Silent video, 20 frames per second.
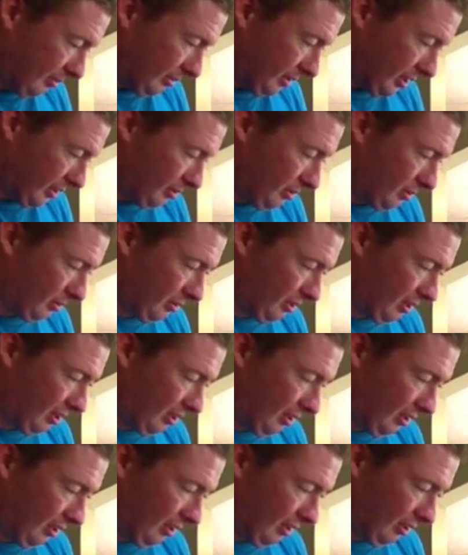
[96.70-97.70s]
Comes with
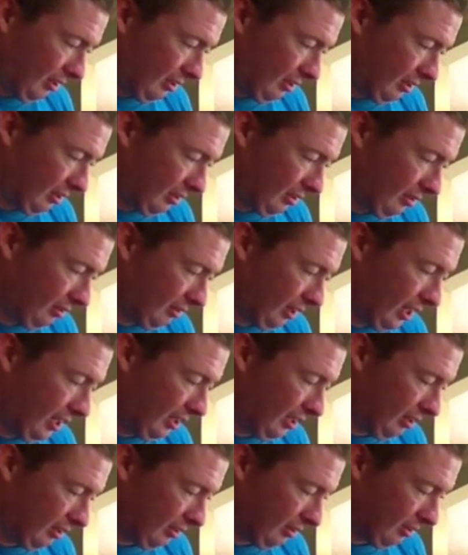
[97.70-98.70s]
the
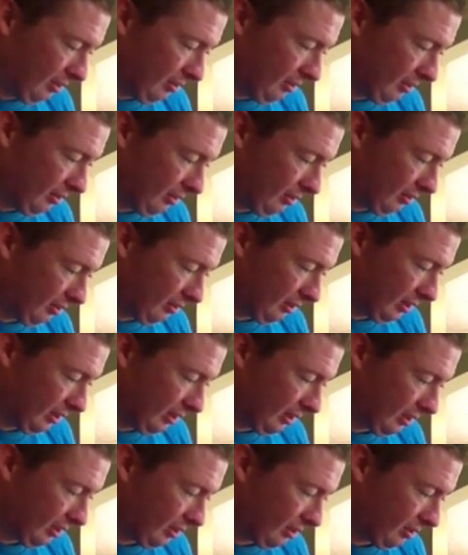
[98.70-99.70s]
radio
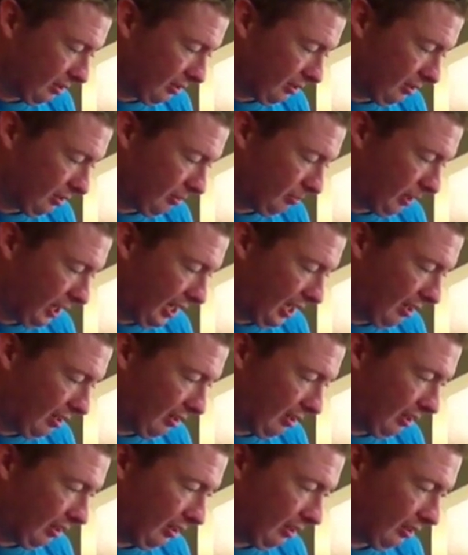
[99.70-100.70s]
control,
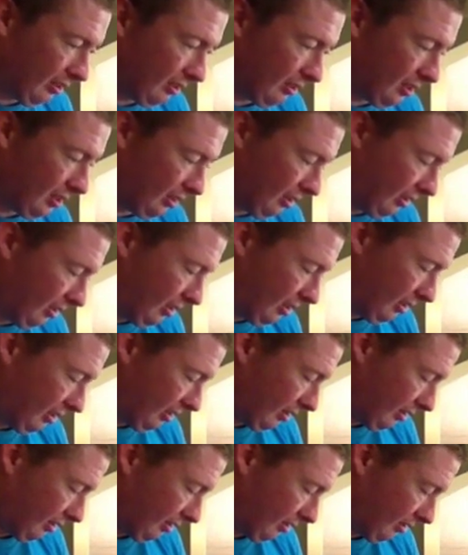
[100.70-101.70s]
battery,
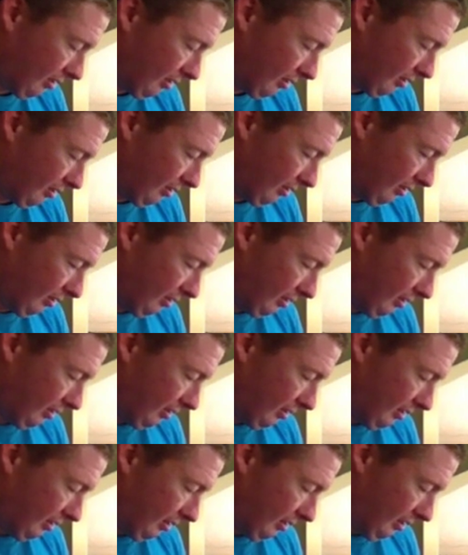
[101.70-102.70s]
charger,
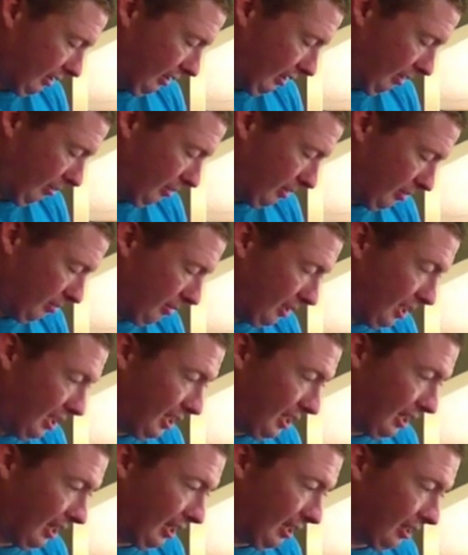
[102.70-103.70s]
some
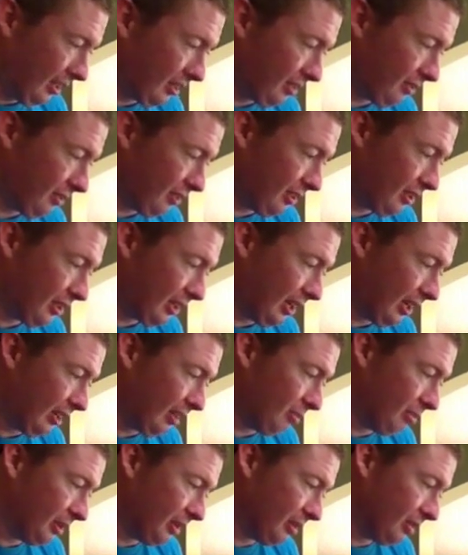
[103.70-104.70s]
decals for the side of the
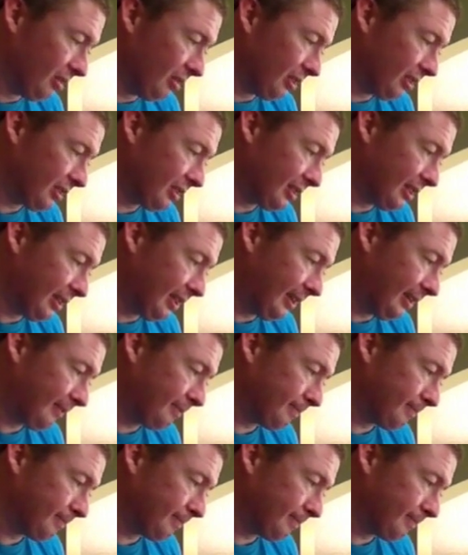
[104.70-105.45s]
boat, it looks like.